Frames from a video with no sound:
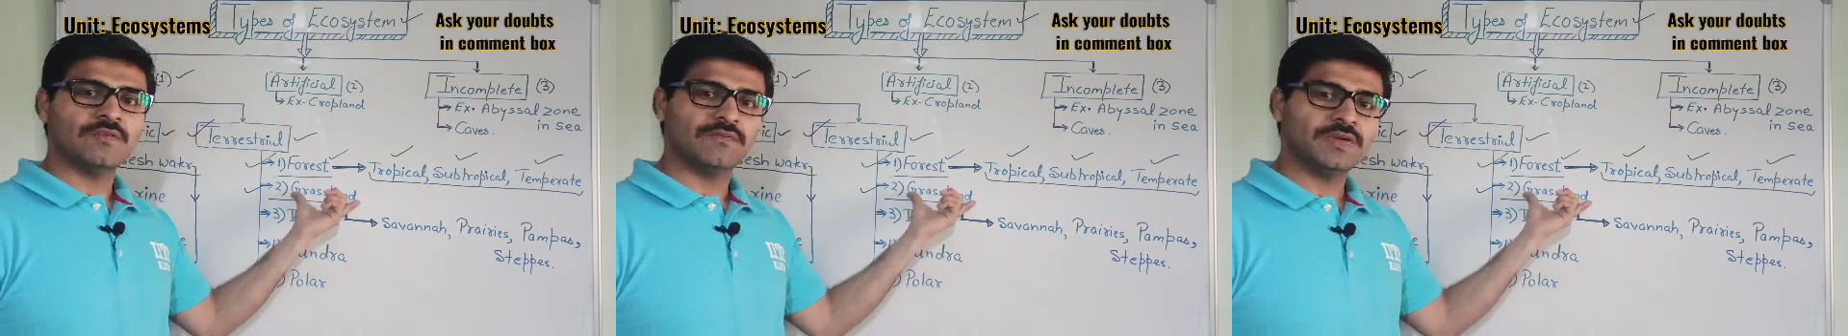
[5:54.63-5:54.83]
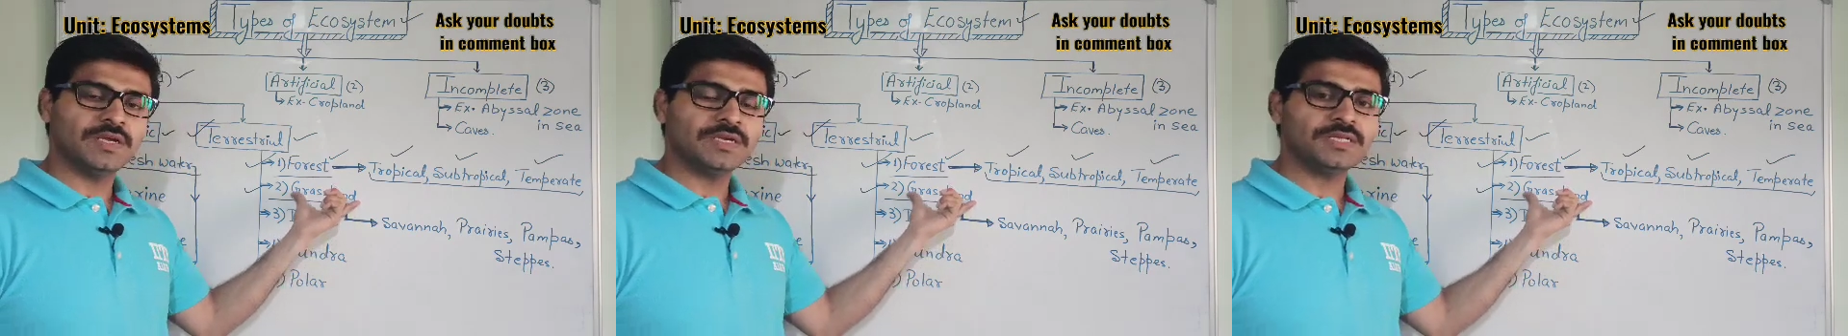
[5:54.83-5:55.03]

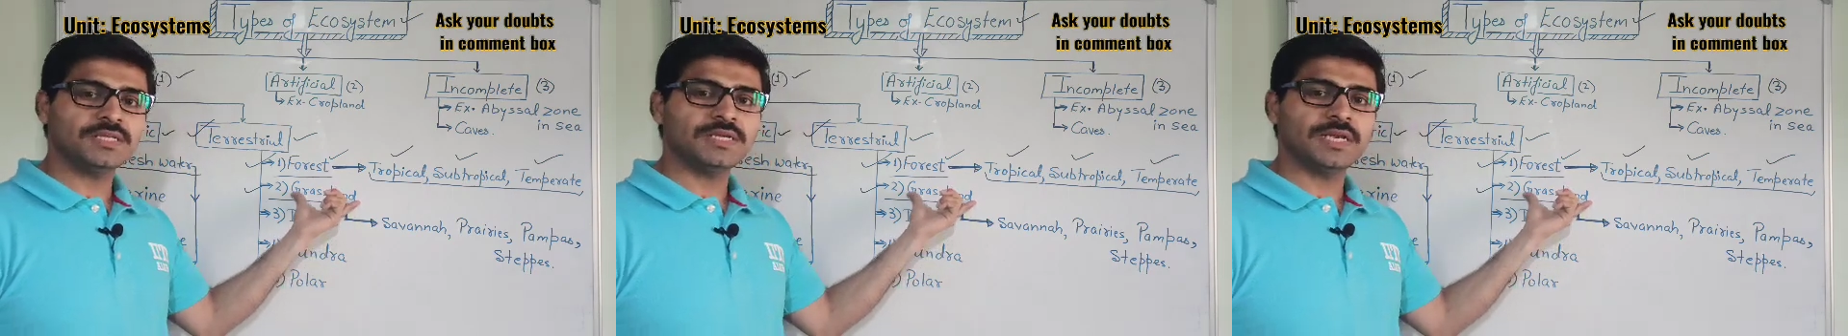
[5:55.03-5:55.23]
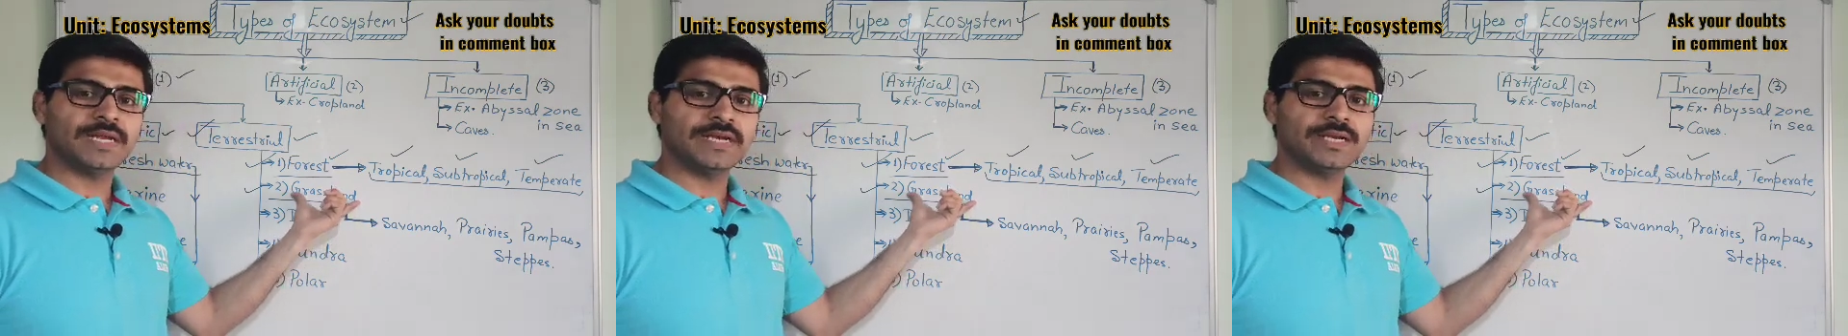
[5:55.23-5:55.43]
where
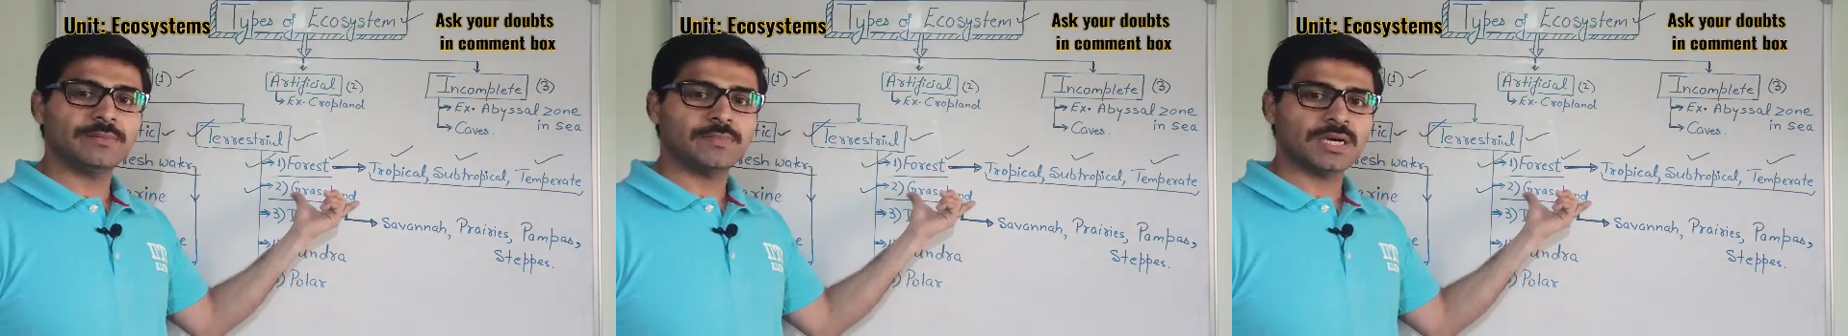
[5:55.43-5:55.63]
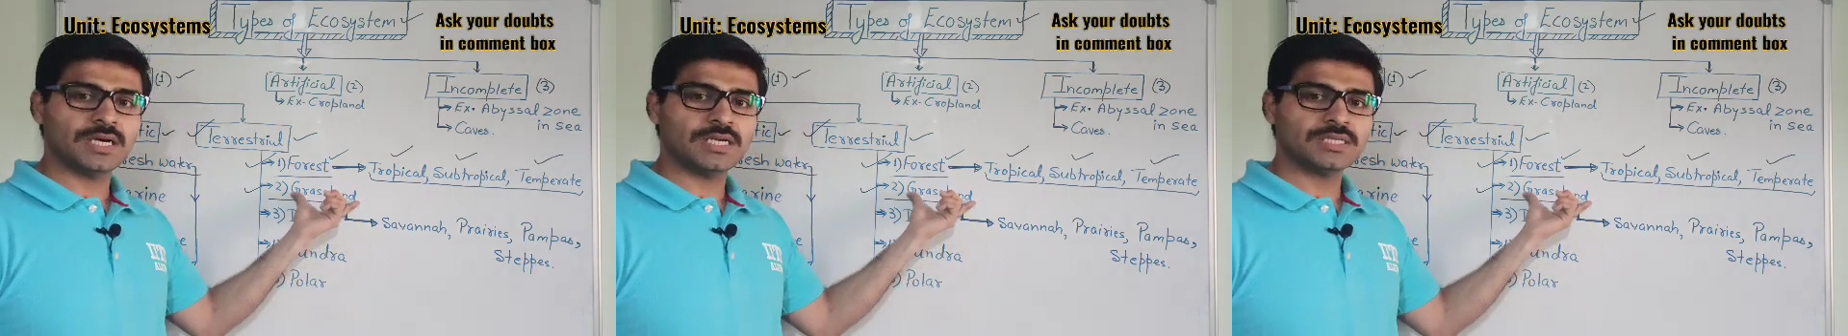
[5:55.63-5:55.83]
the
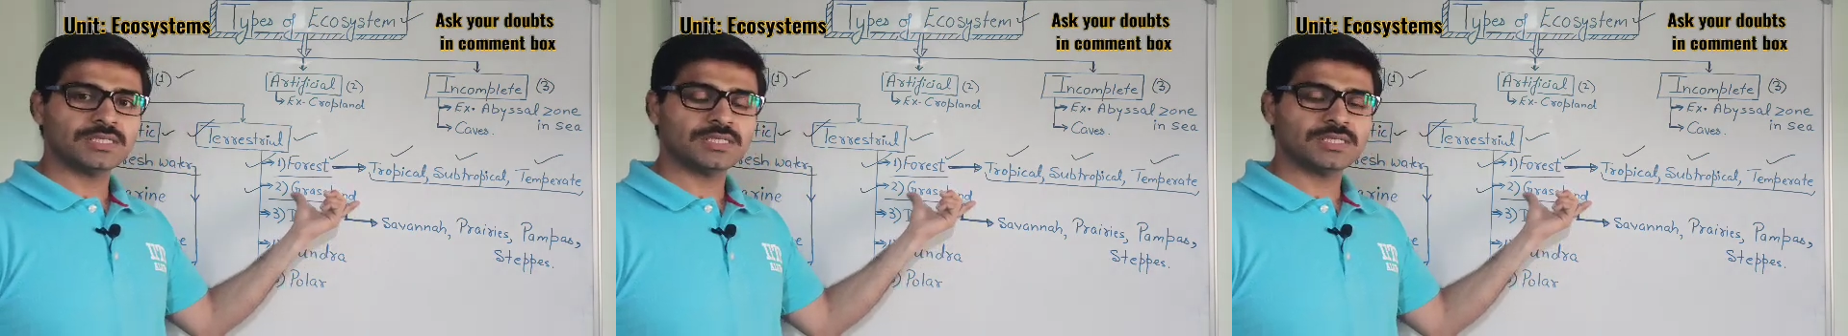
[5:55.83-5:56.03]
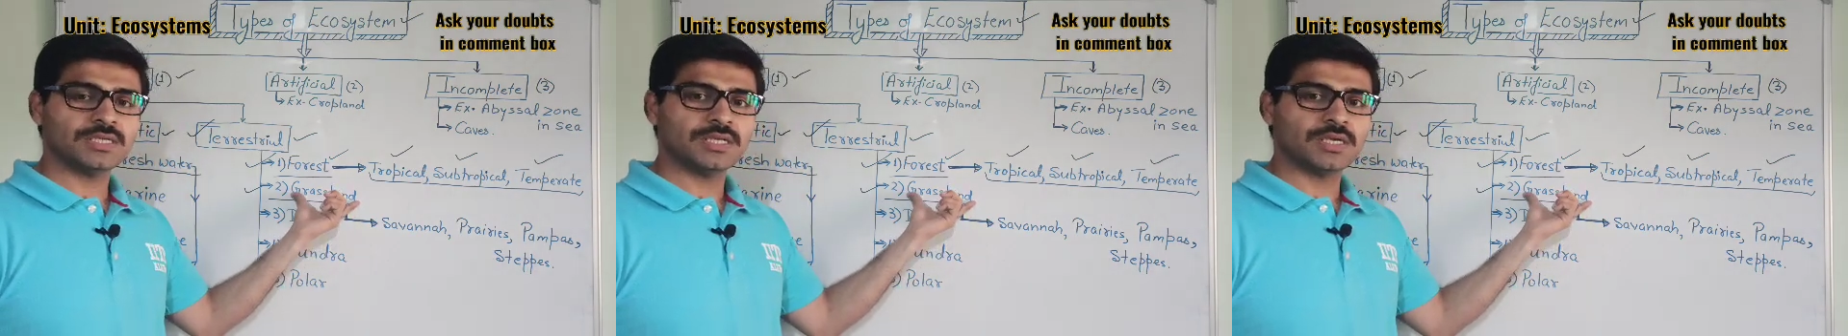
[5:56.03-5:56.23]
land
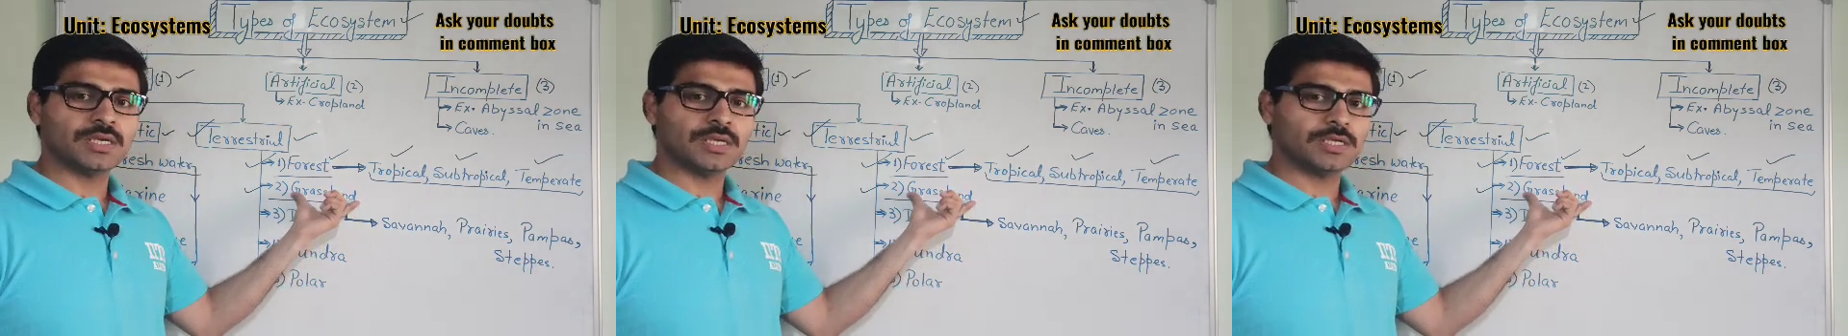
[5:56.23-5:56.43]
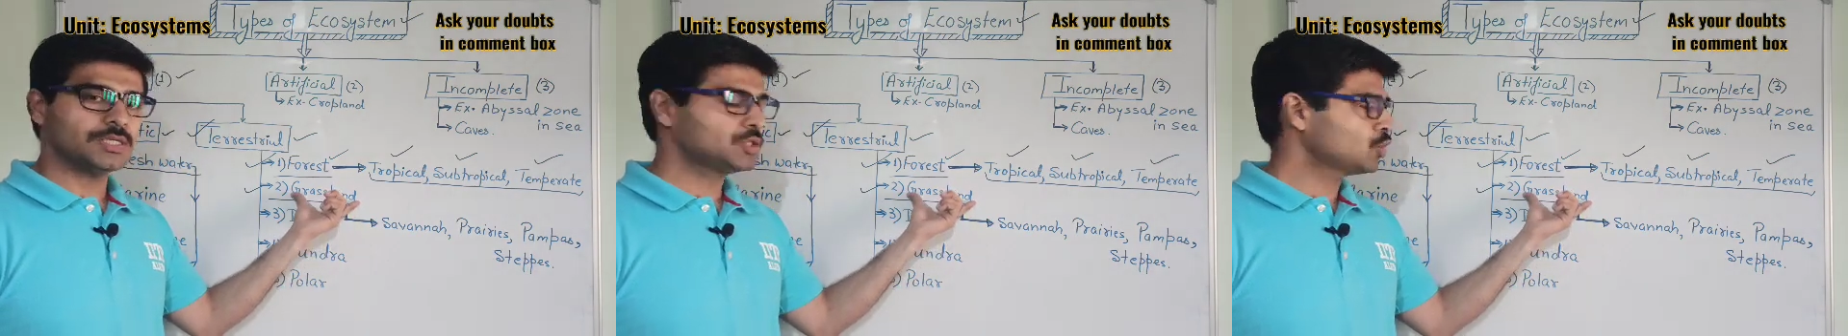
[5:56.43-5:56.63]
mass
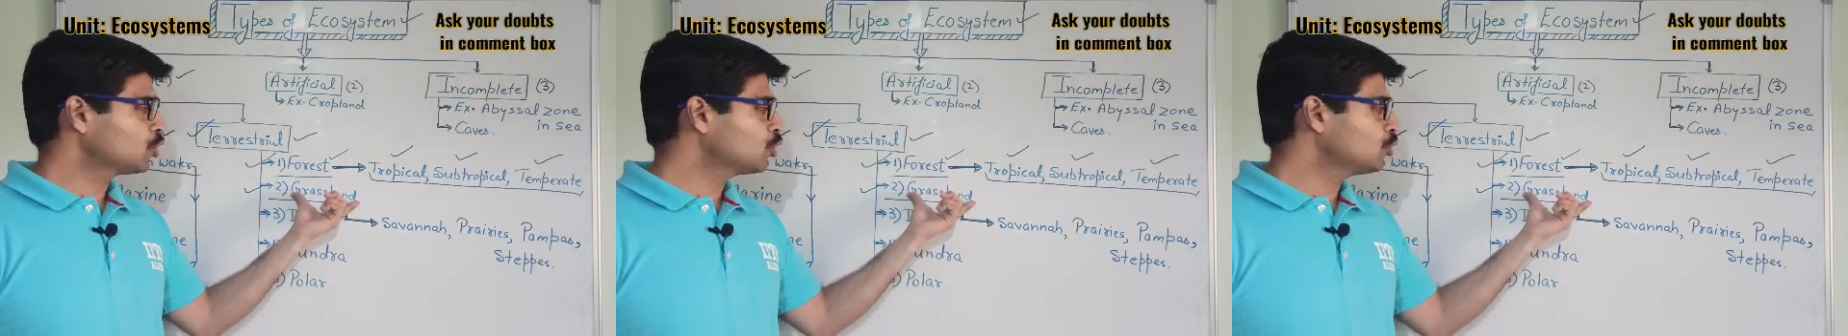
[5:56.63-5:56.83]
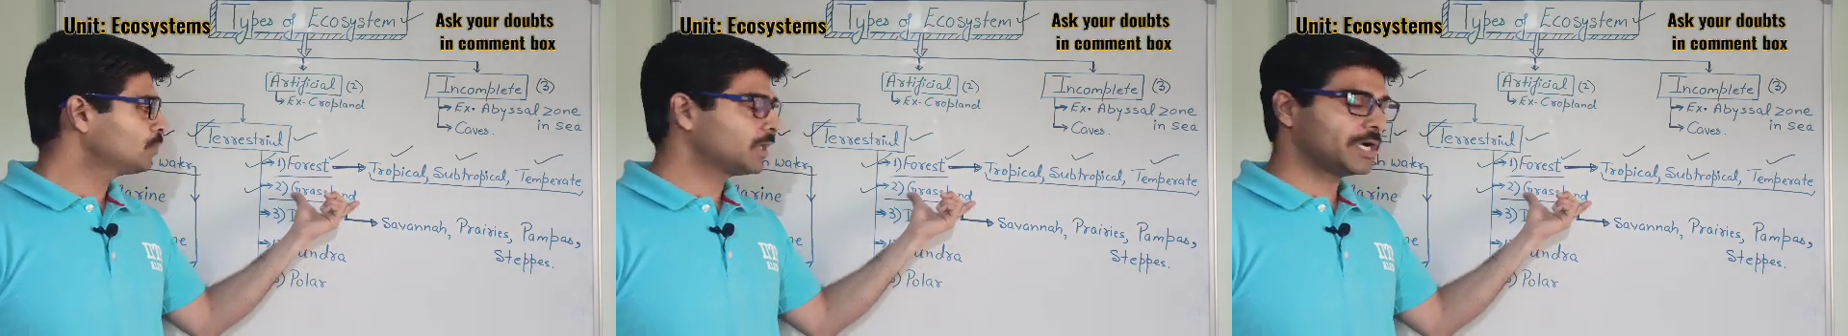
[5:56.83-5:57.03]
is
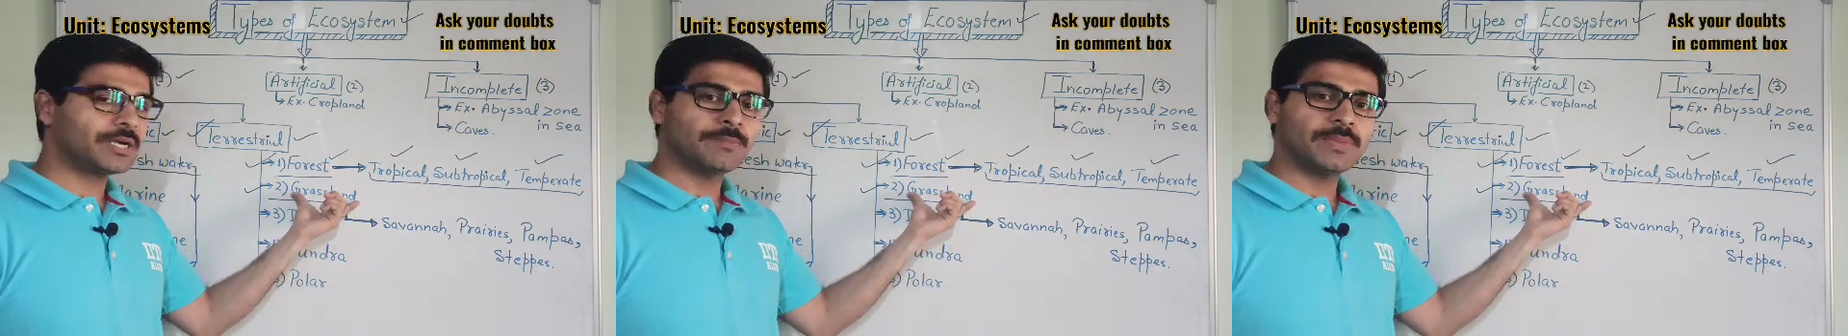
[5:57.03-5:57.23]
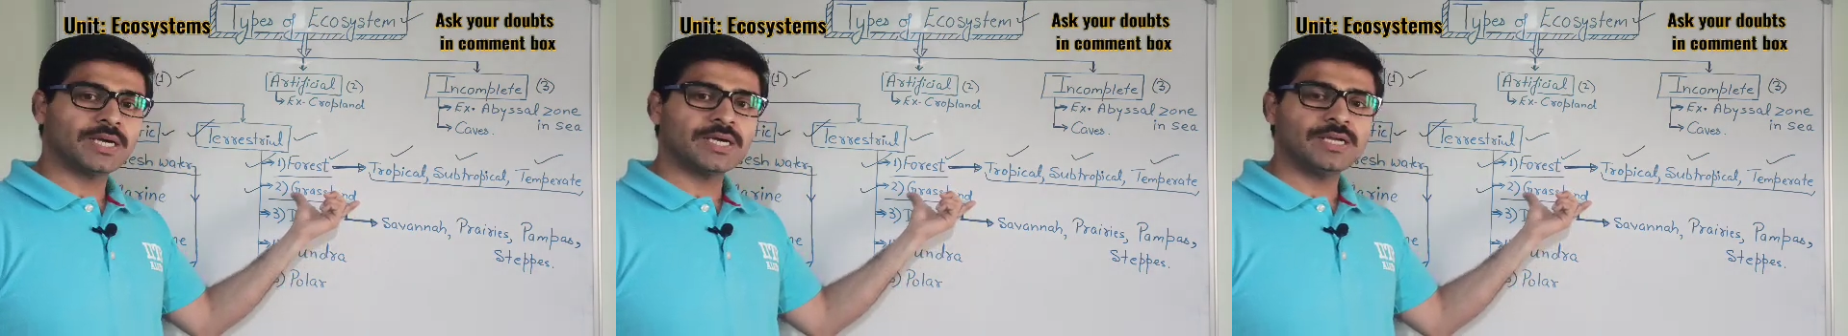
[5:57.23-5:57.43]

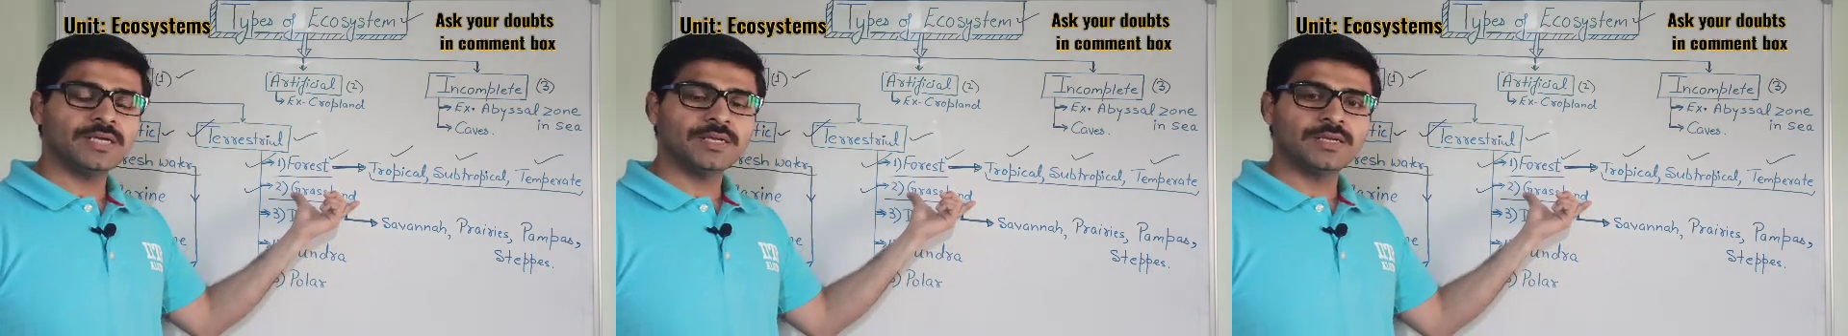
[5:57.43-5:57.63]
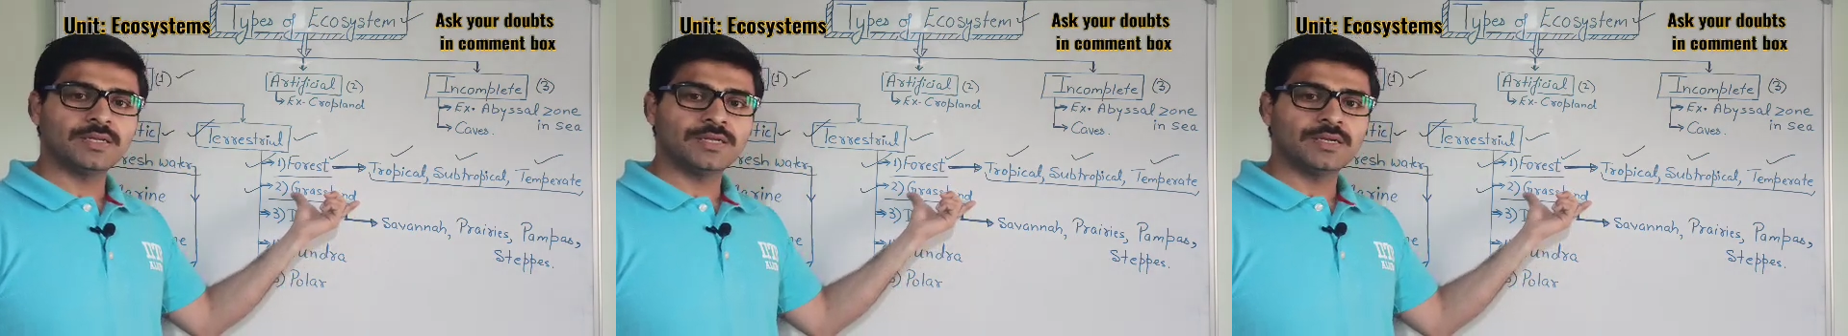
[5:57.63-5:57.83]
occupied by